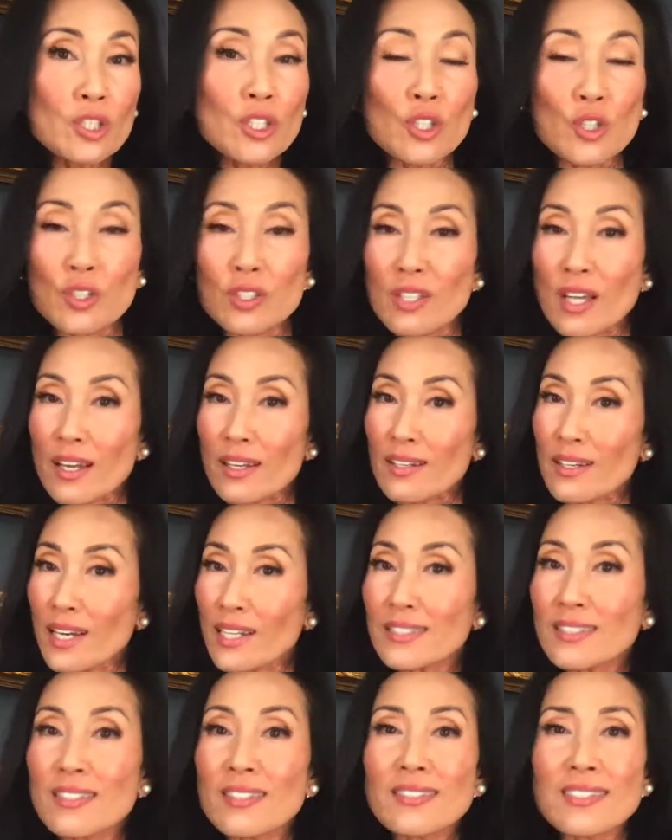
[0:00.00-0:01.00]
you take
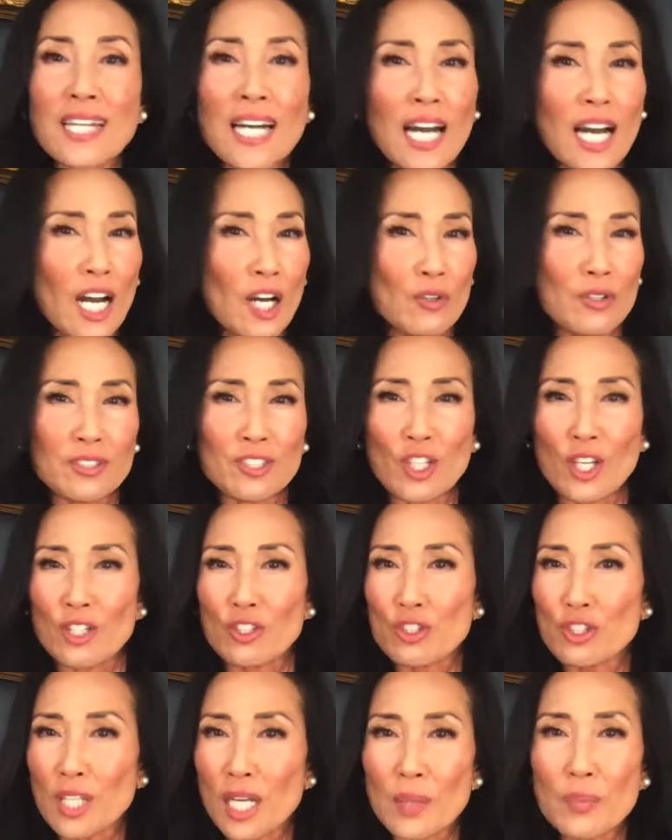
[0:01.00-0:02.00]
lessons on how to change
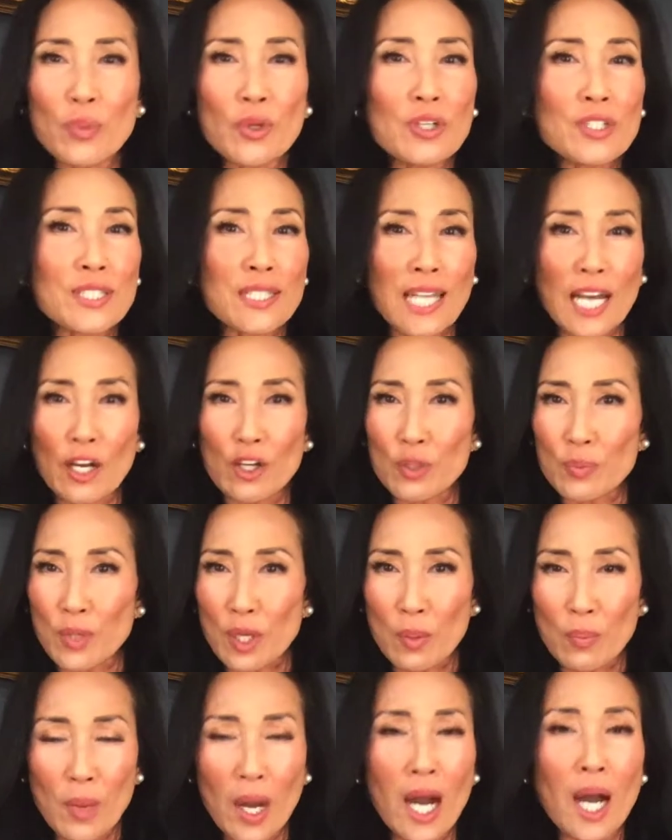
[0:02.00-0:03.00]
diapers and how to be a
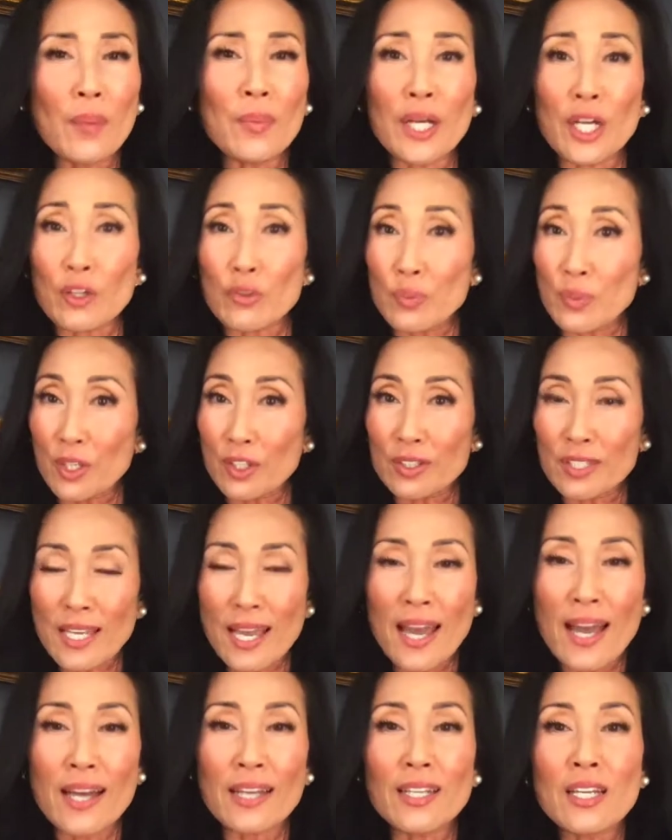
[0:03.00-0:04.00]
mom, how to be a
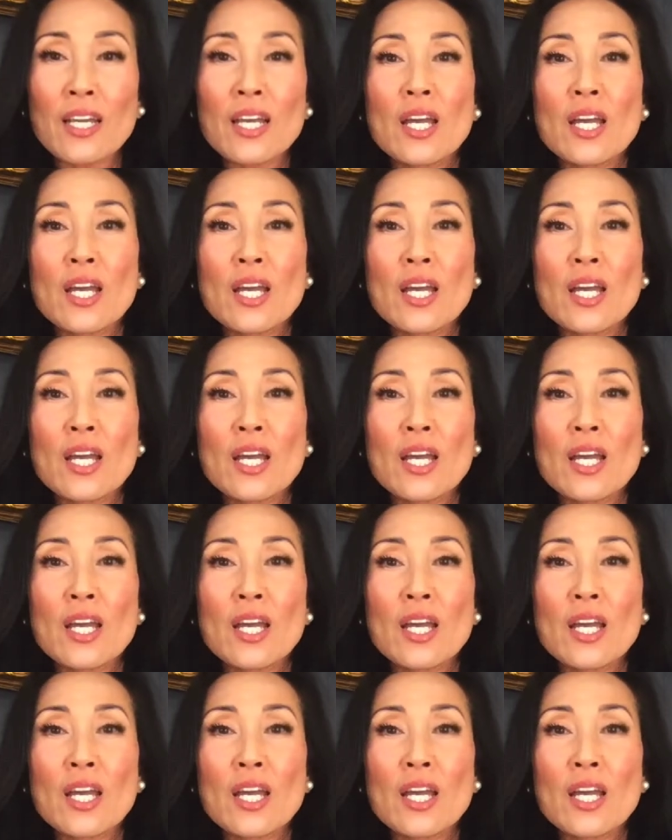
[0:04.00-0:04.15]
dad,